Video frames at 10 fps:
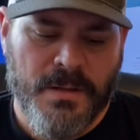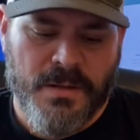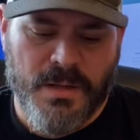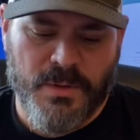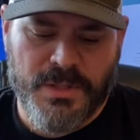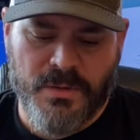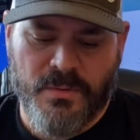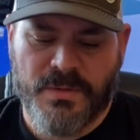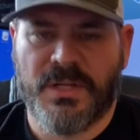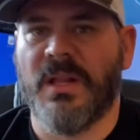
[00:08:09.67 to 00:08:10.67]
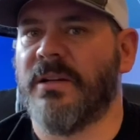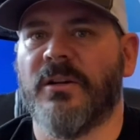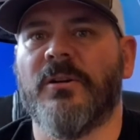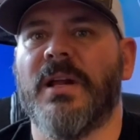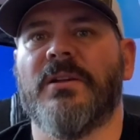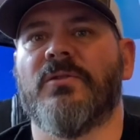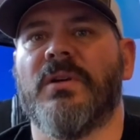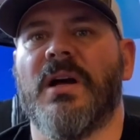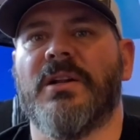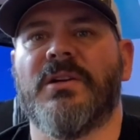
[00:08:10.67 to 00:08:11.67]
Number two, select a credential
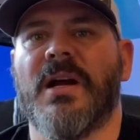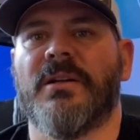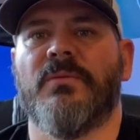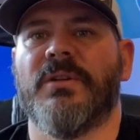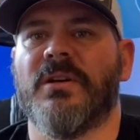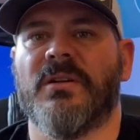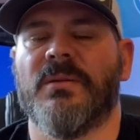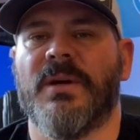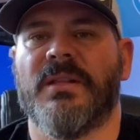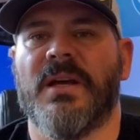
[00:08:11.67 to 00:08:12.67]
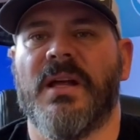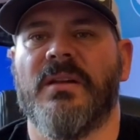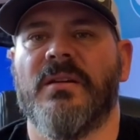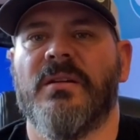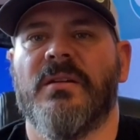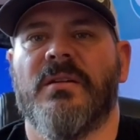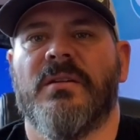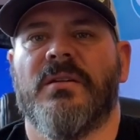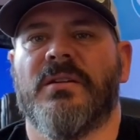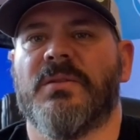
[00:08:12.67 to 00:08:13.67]
contractor. We talked about that.
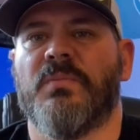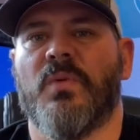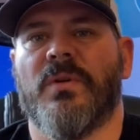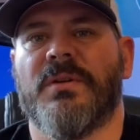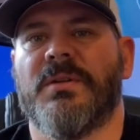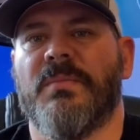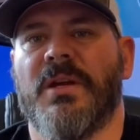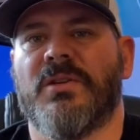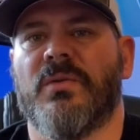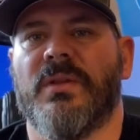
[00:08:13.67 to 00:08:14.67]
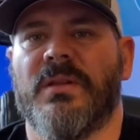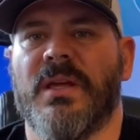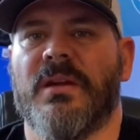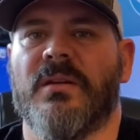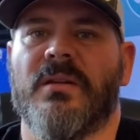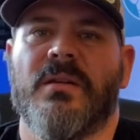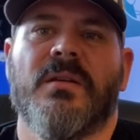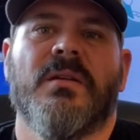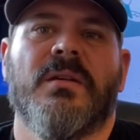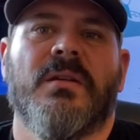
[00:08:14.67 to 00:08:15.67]
It's important to make sure that they can
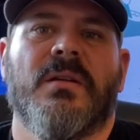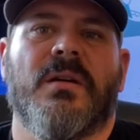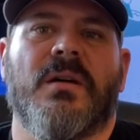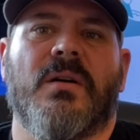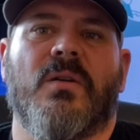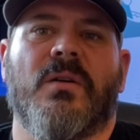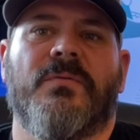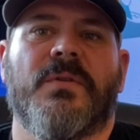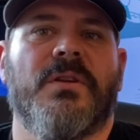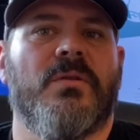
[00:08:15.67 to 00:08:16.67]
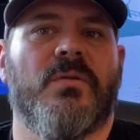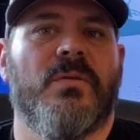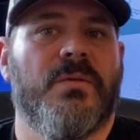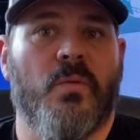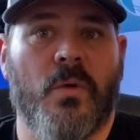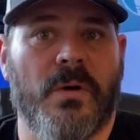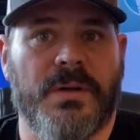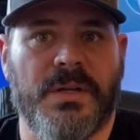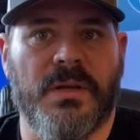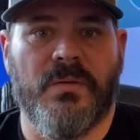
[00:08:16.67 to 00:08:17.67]
offer you the
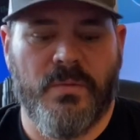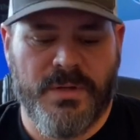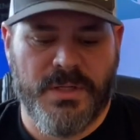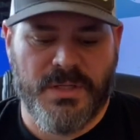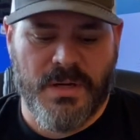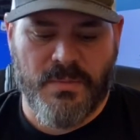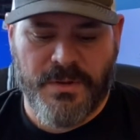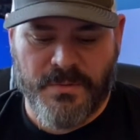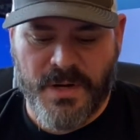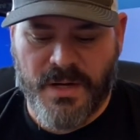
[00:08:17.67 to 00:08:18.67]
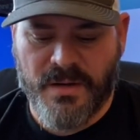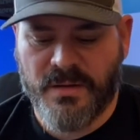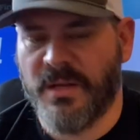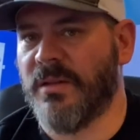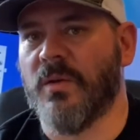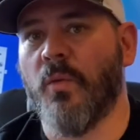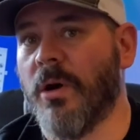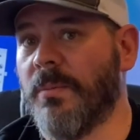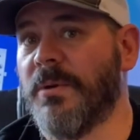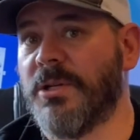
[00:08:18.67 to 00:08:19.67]
warranty, which is number three. Get the
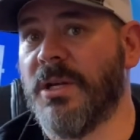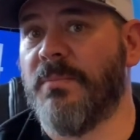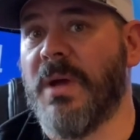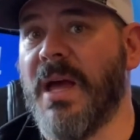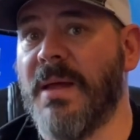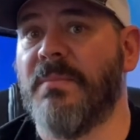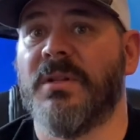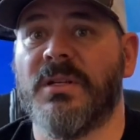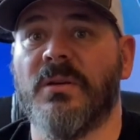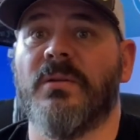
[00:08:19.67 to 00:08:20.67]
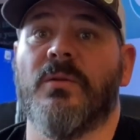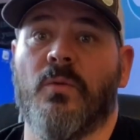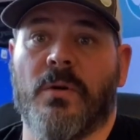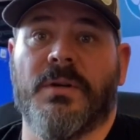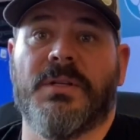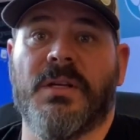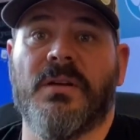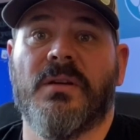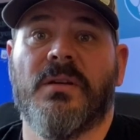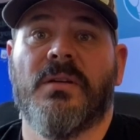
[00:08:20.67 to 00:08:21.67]
workmanship and material warranty.
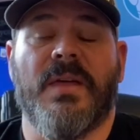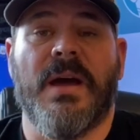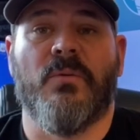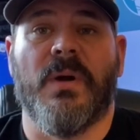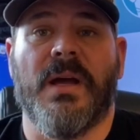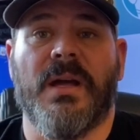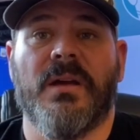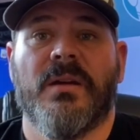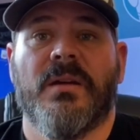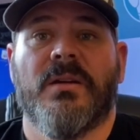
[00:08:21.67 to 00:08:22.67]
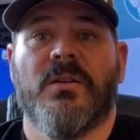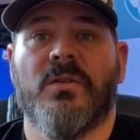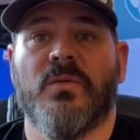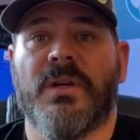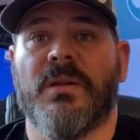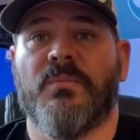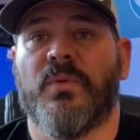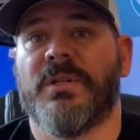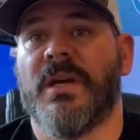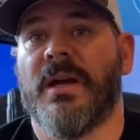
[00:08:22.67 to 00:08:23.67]
That way you can
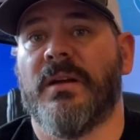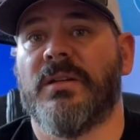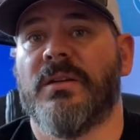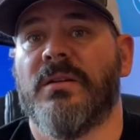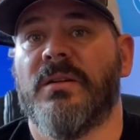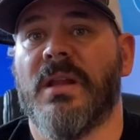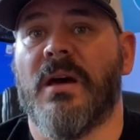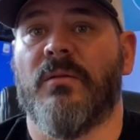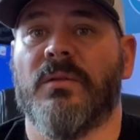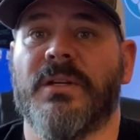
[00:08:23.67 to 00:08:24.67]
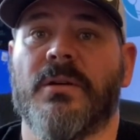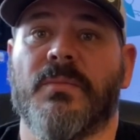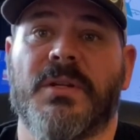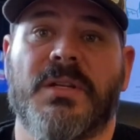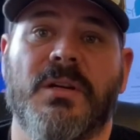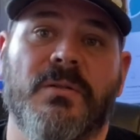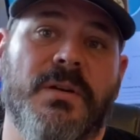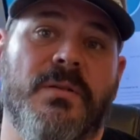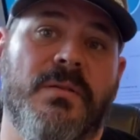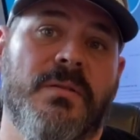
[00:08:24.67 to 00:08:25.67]
protect not only your
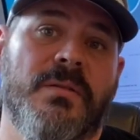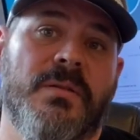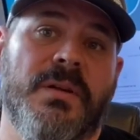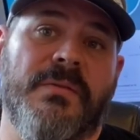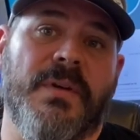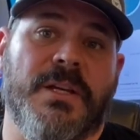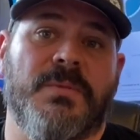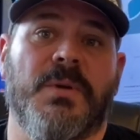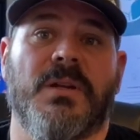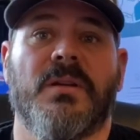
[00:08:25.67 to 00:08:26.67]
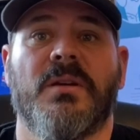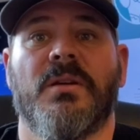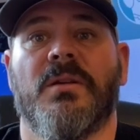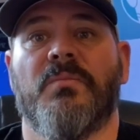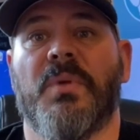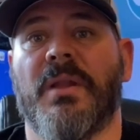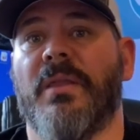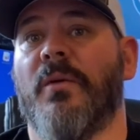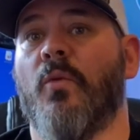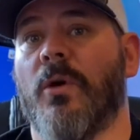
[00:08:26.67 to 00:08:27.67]
material investment,
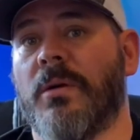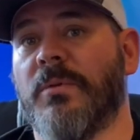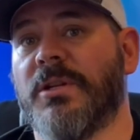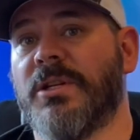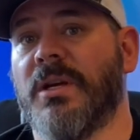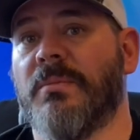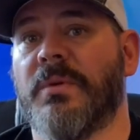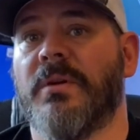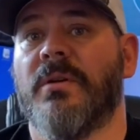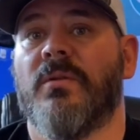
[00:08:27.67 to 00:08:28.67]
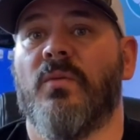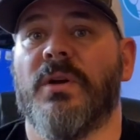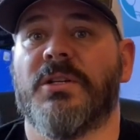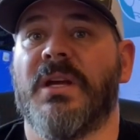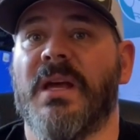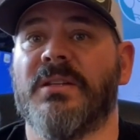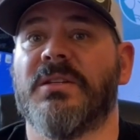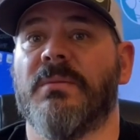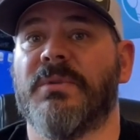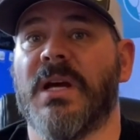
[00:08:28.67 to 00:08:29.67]
but the workmanship, which can
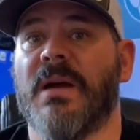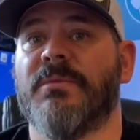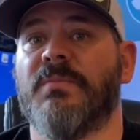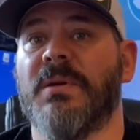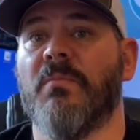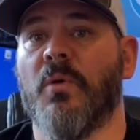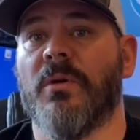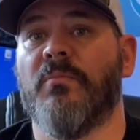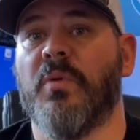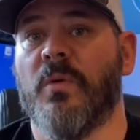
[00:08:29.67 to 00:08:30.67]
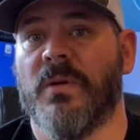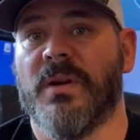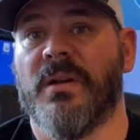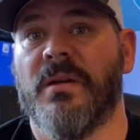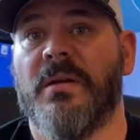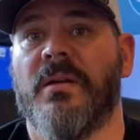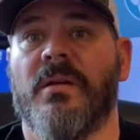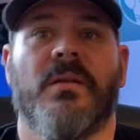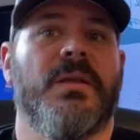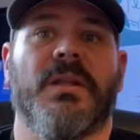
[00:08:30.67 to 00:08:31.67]
sometimes be more important
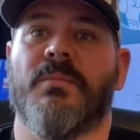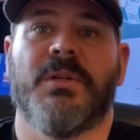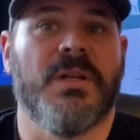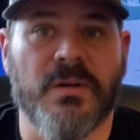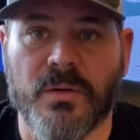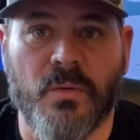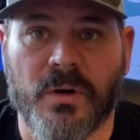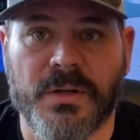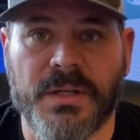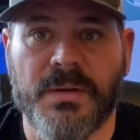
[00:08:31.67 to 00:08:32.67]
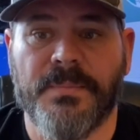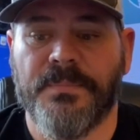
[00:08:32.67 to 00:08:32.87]
than the material warranty.